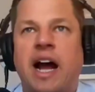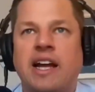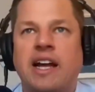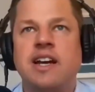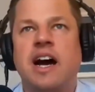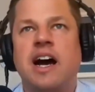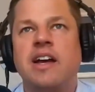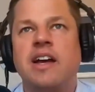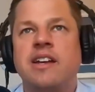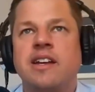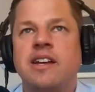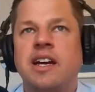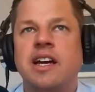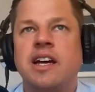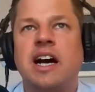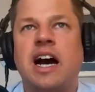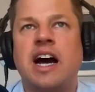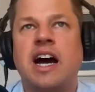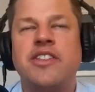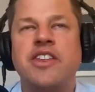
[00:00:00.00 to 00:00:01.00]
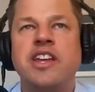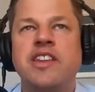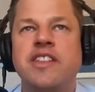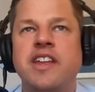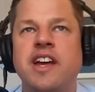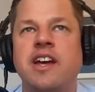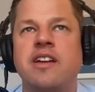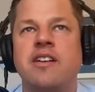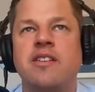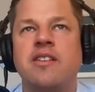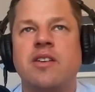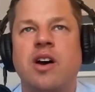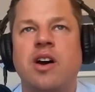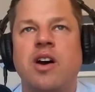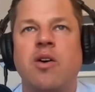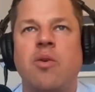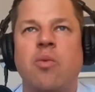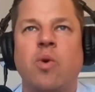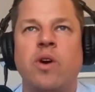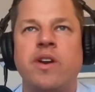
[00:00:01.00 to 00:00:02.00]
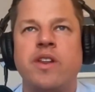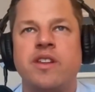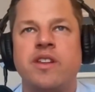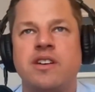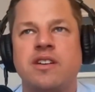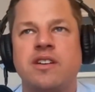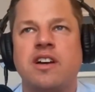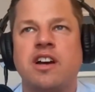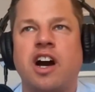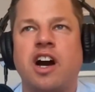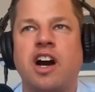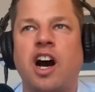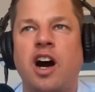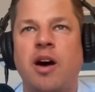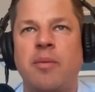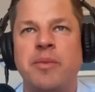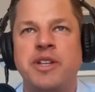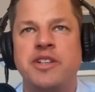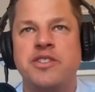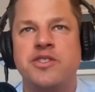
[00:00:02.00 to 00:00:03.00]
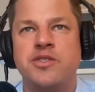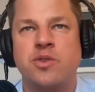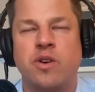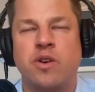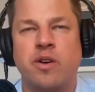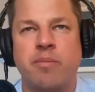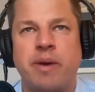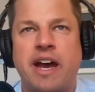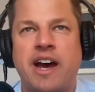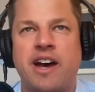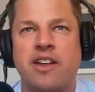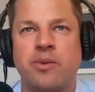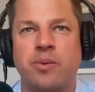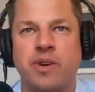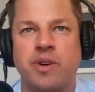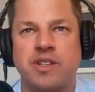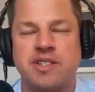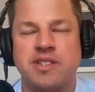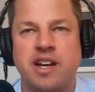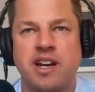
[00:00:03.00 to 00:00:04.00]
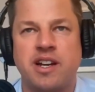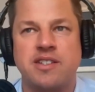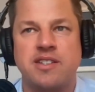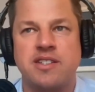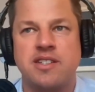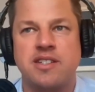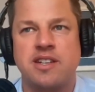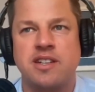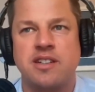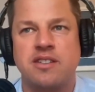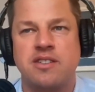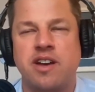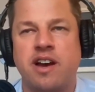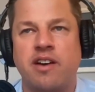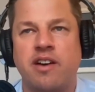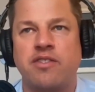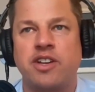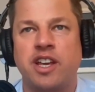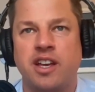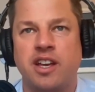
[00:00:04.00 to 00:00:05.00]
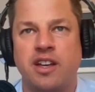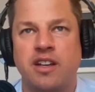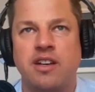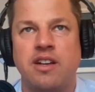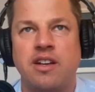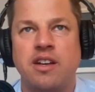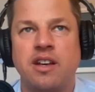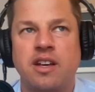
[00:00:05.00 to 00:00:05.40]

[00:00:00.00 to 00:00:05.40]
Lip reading: I think that one of the common sort of pathways that I see is you have a kid